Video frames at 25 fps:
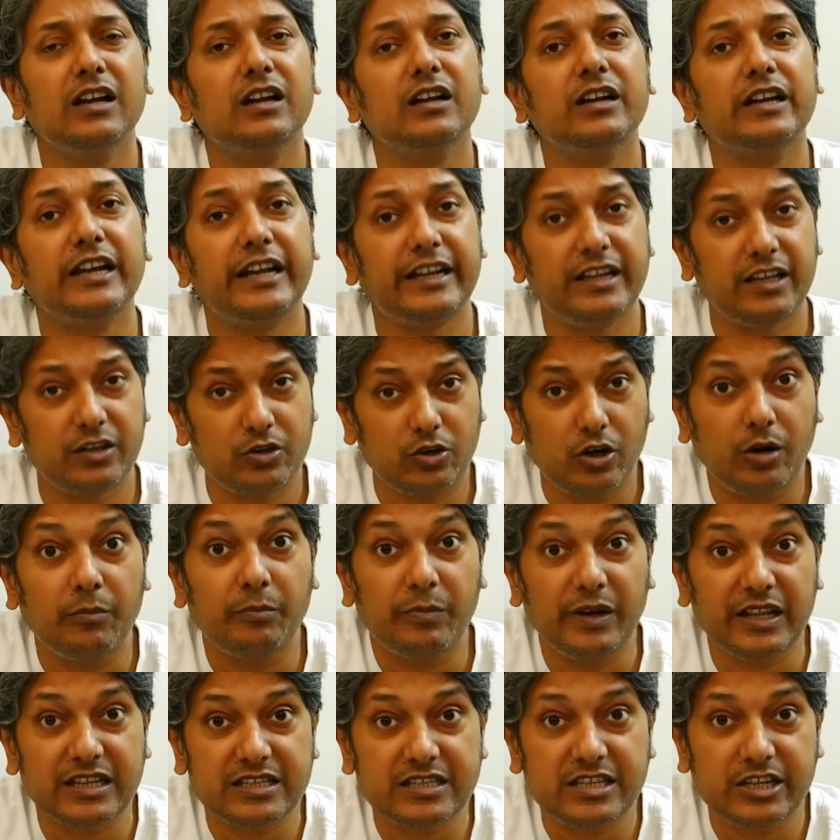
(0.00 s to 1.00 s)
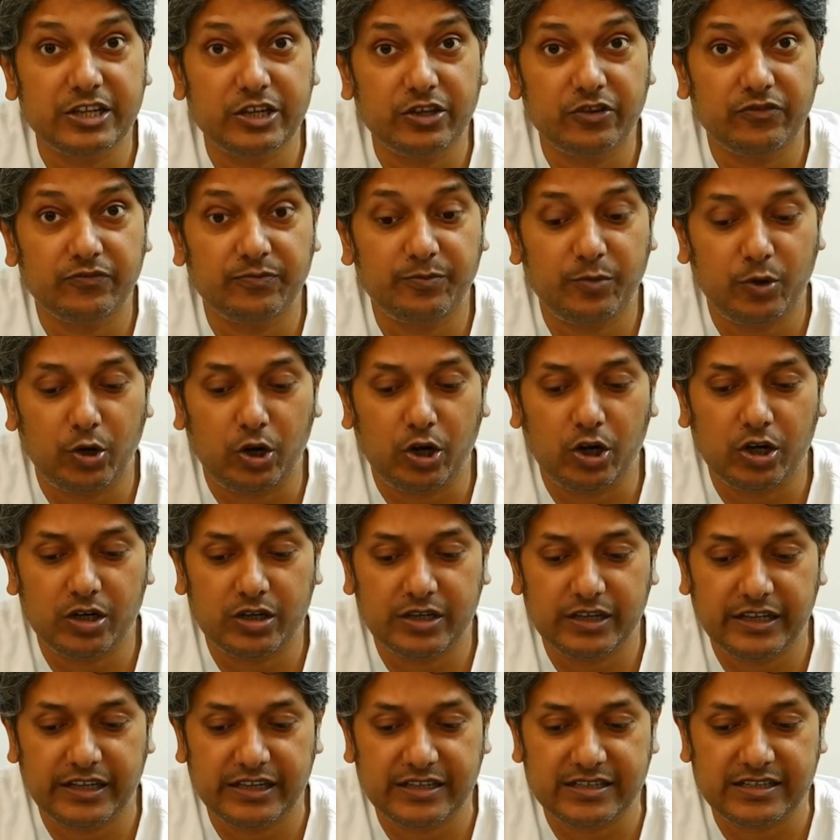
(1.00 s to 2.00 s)
Greater complexity of
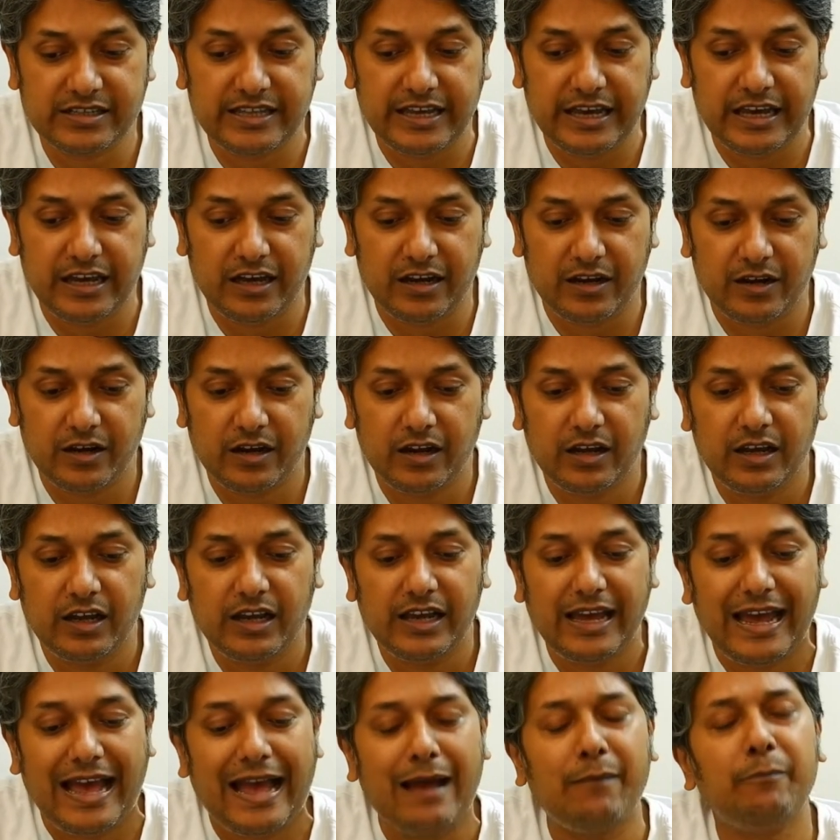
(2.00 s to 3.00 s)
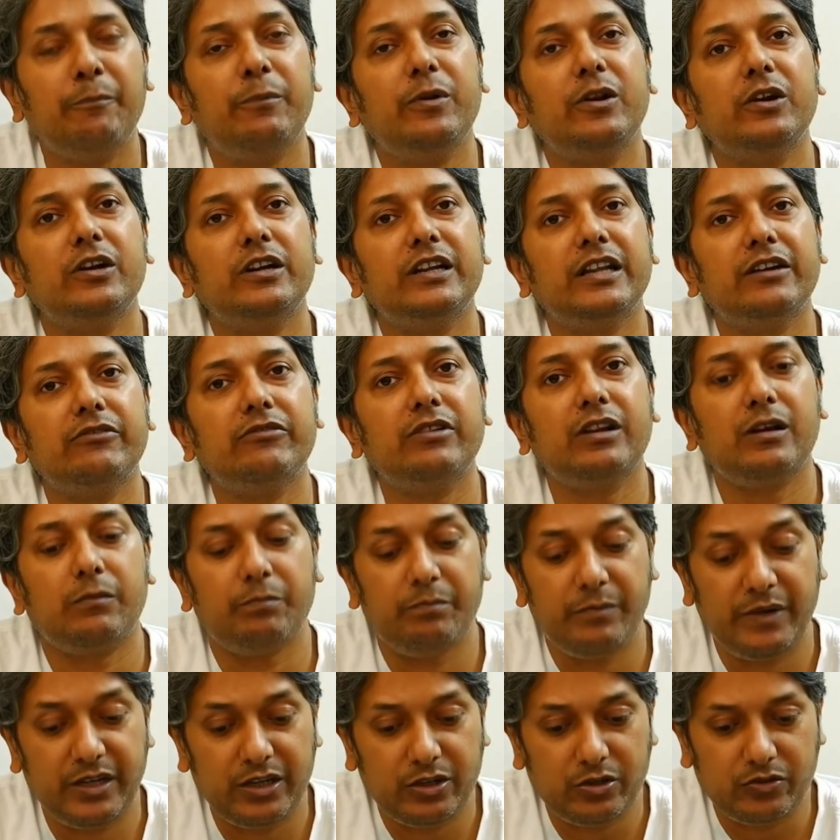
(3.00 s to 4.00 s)
plot is there. Ampler
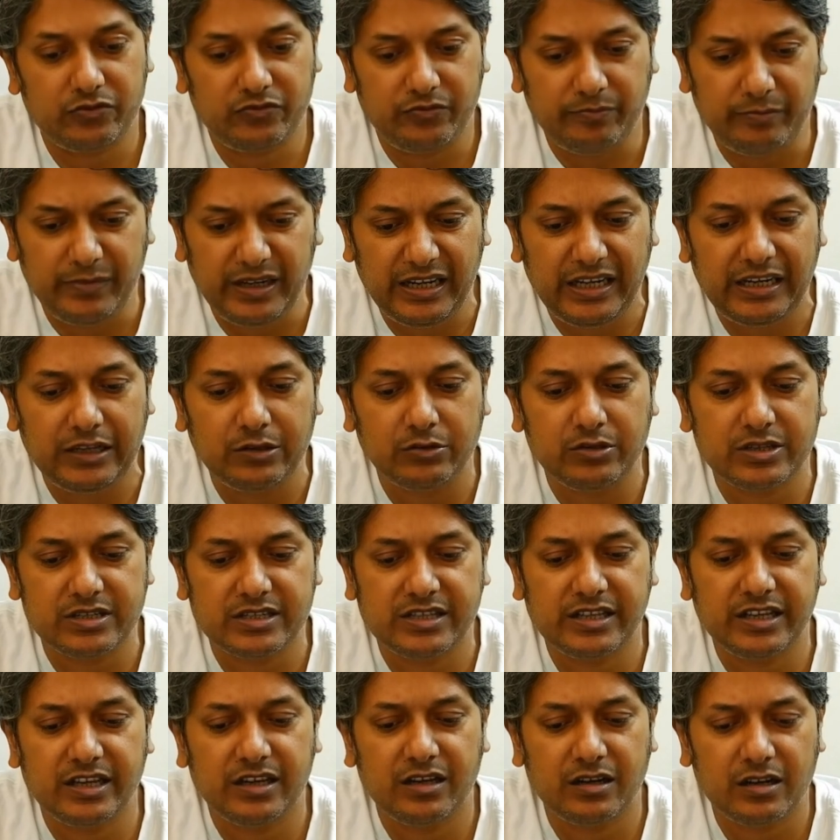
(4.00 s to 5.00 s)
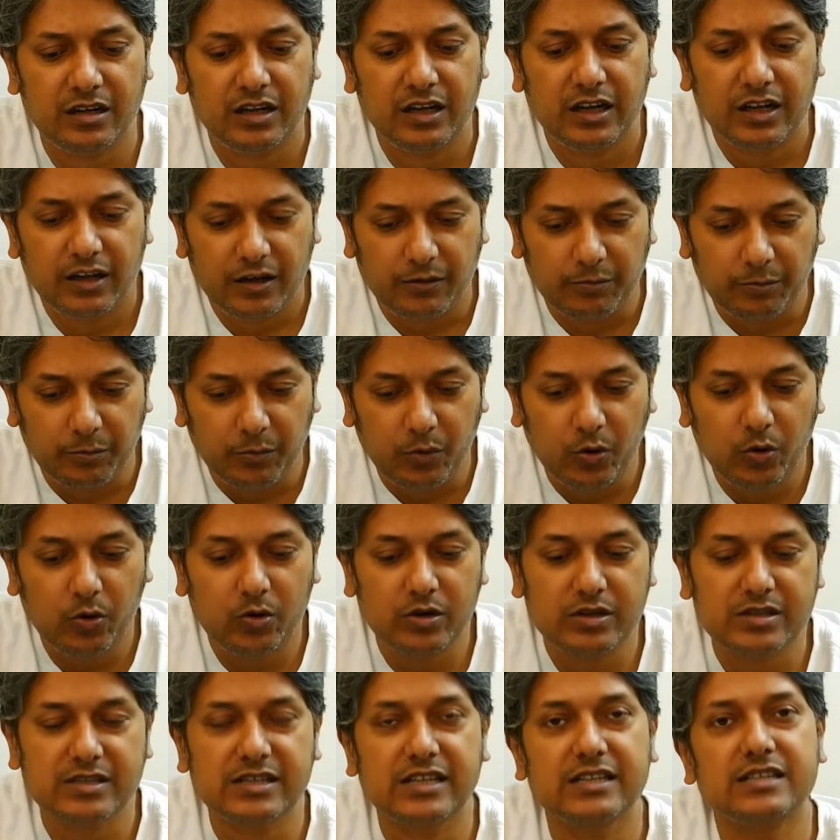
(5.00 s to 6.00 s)
development of milieu is there.
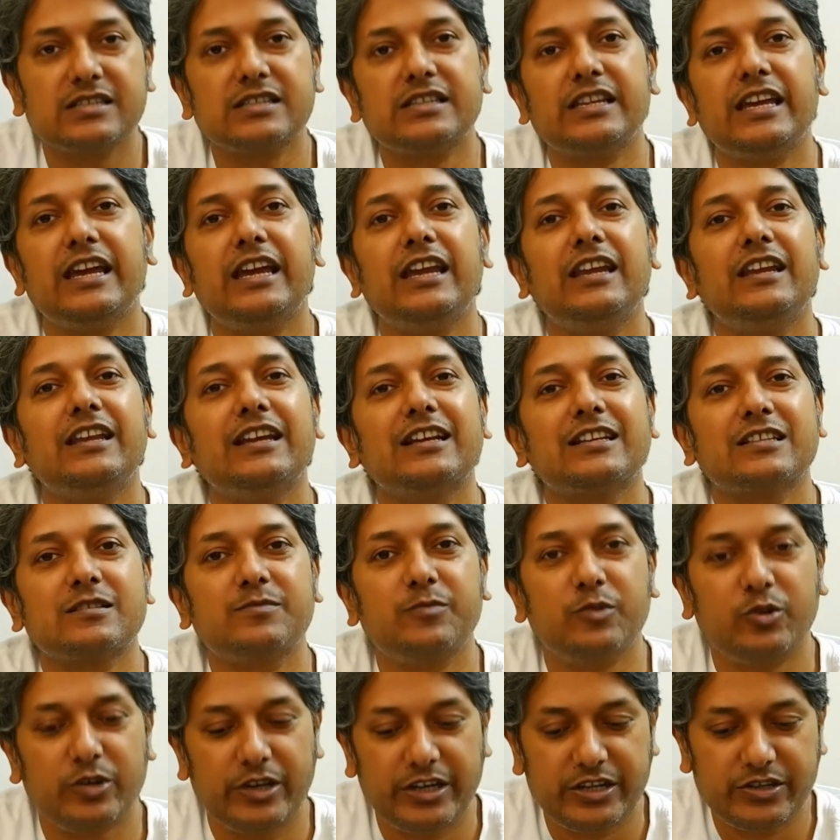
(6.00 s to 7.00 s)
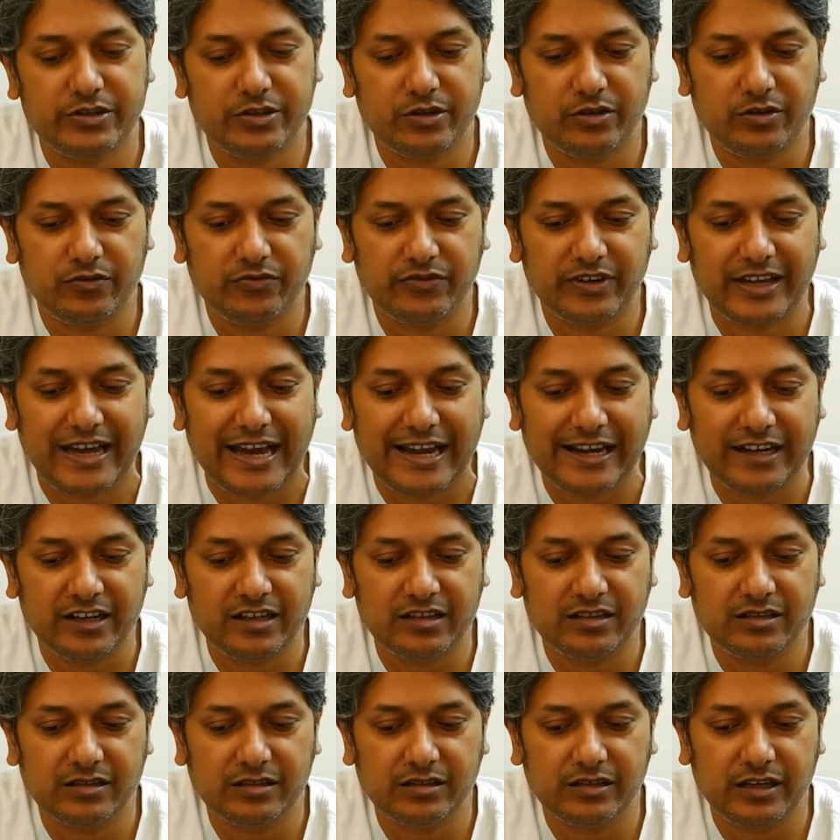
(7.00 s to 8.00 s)
More sustained exploration of
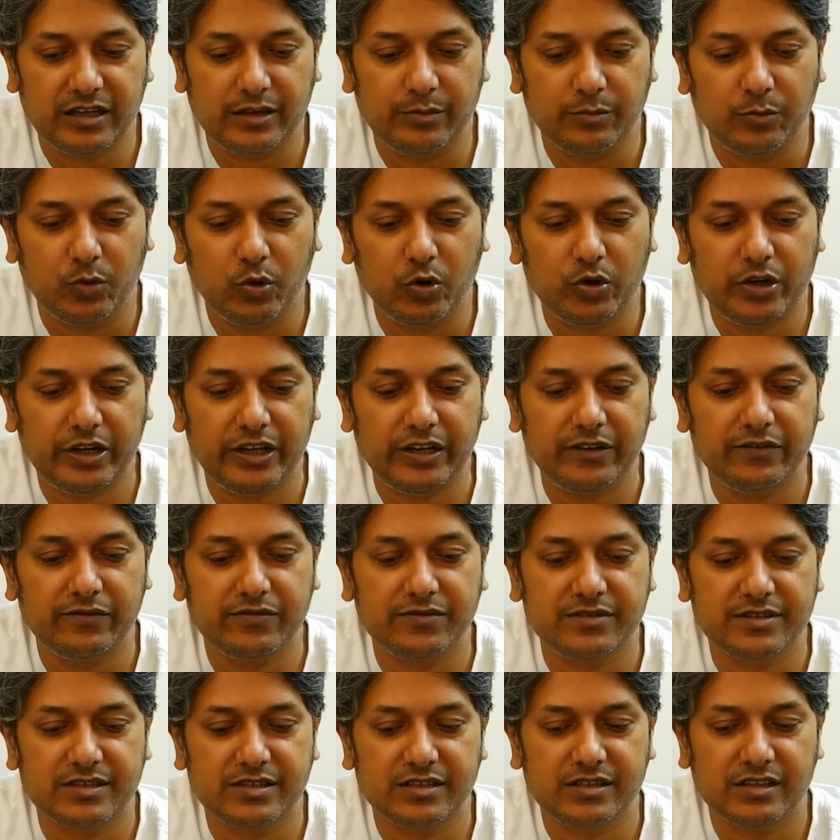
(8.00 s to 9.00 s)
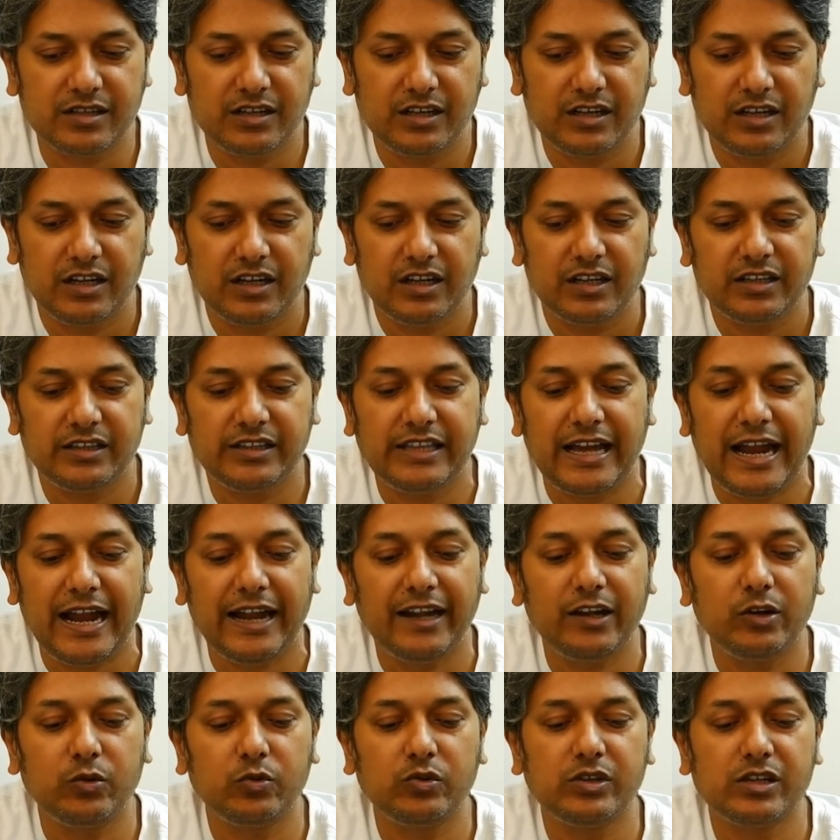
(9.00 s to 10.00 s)
character and motives
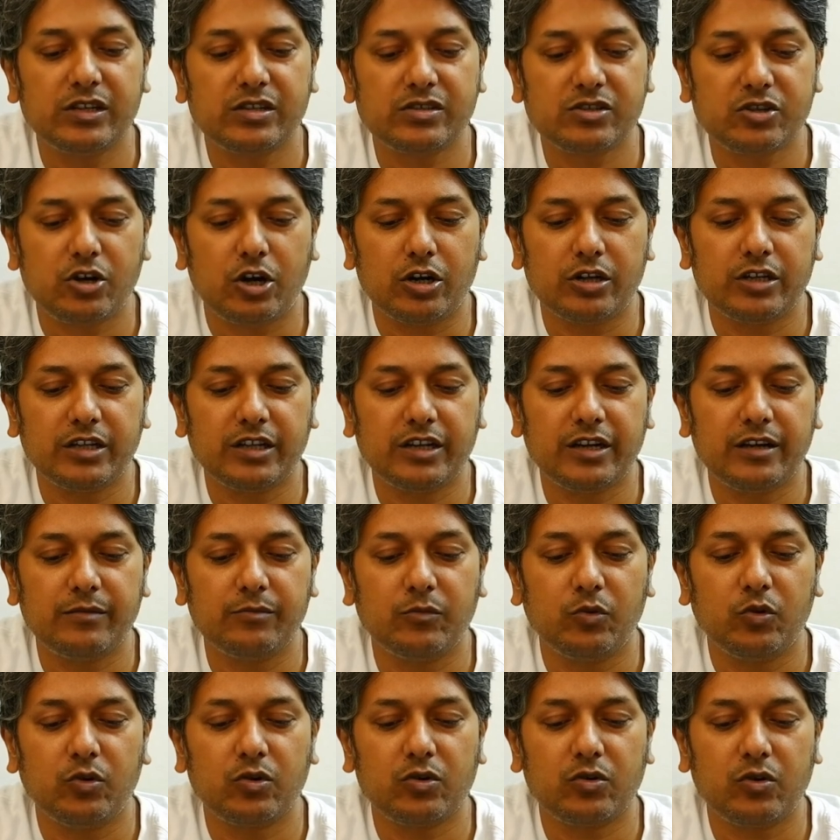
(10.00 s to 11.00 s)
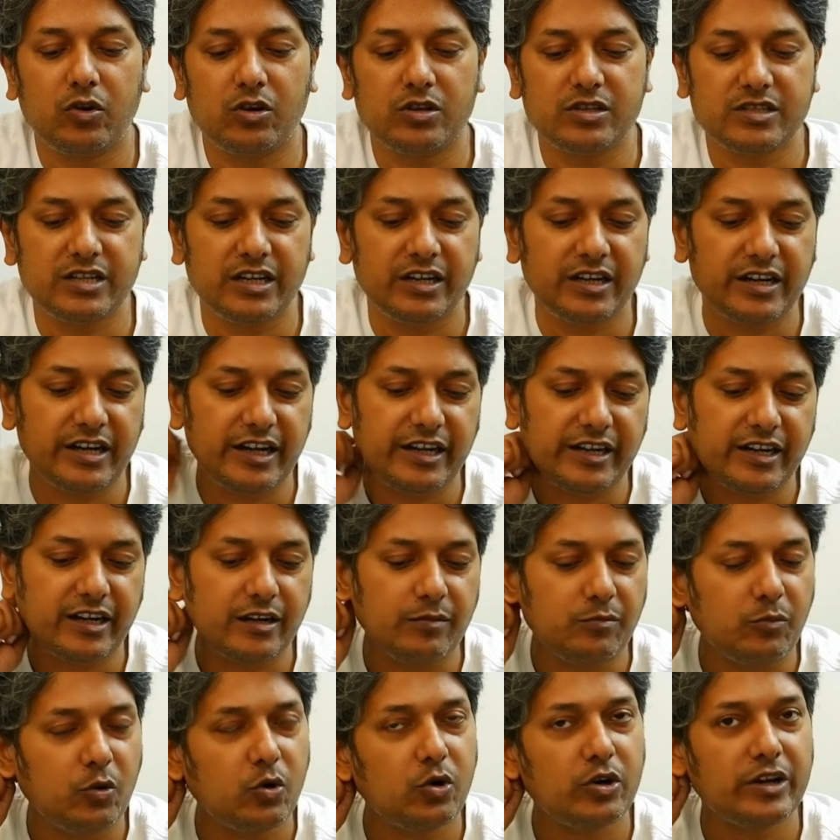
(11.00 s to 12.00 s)
than do the shorter and more
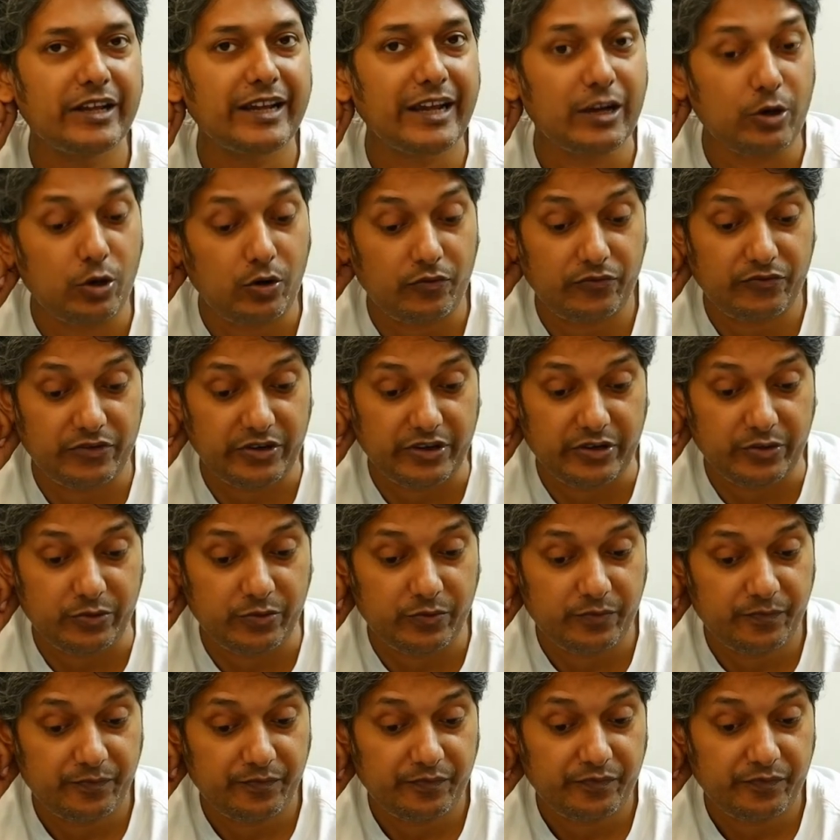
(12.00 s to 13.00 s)
concentrated mode can offer you.